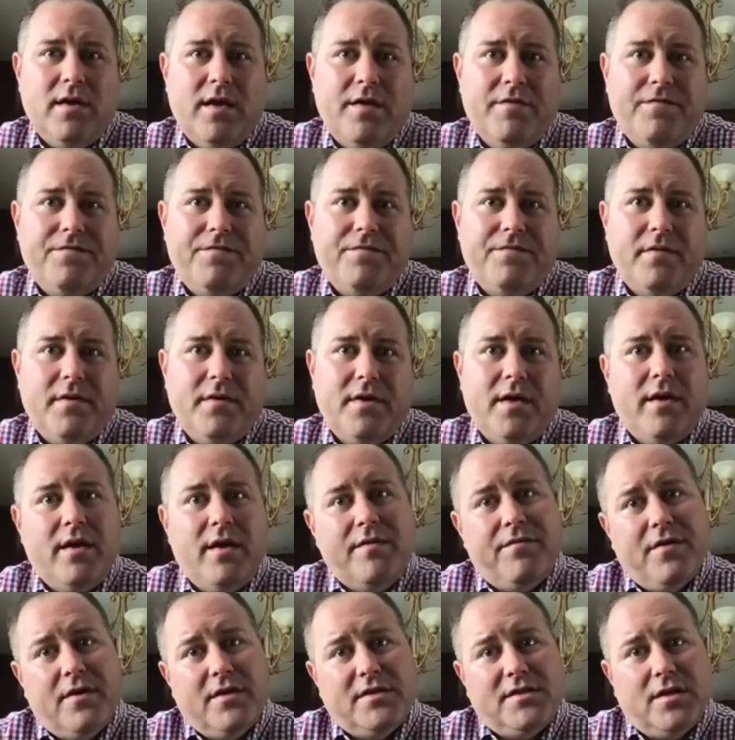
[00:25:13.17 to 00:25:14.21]
if
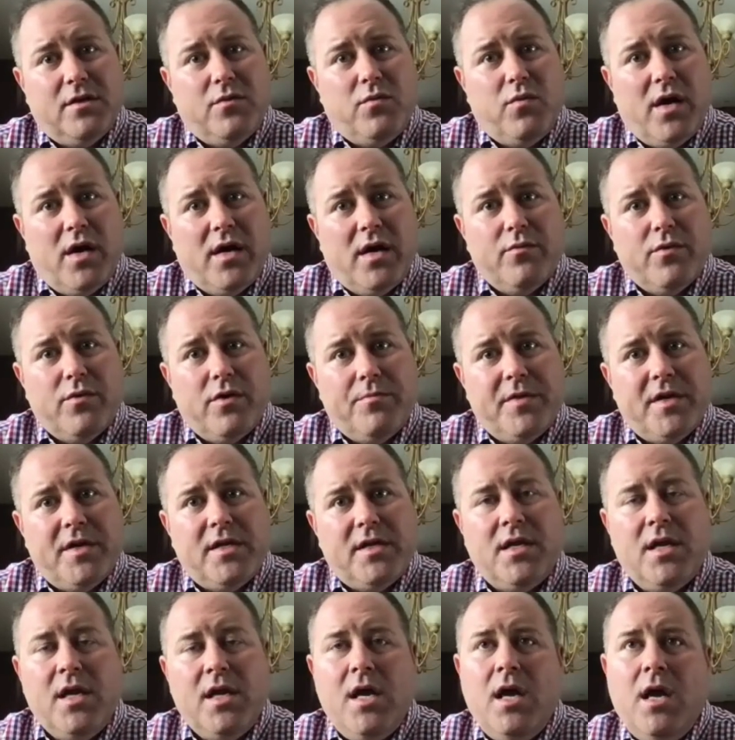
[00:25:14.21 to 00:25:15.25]
it's a white woman,
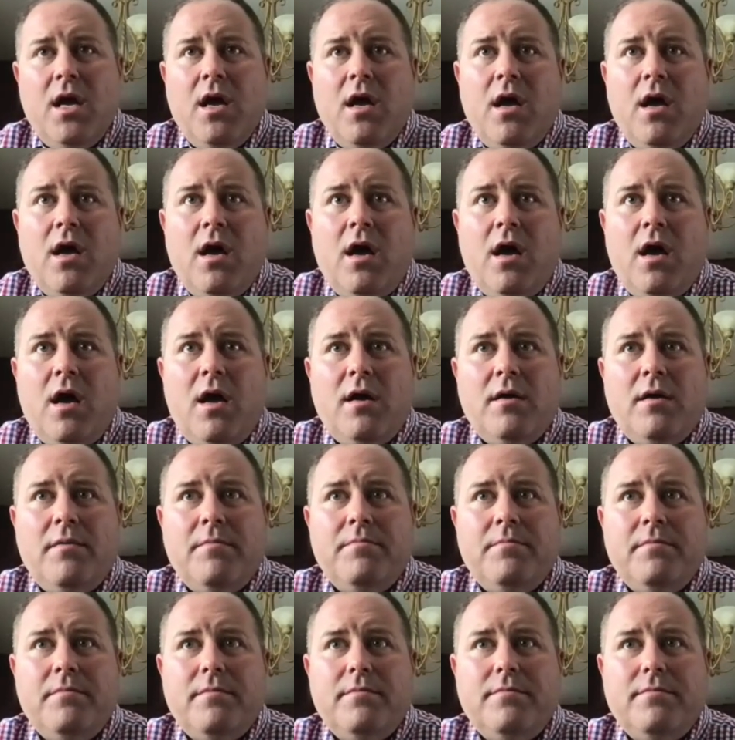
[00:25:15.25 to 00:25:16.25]
um,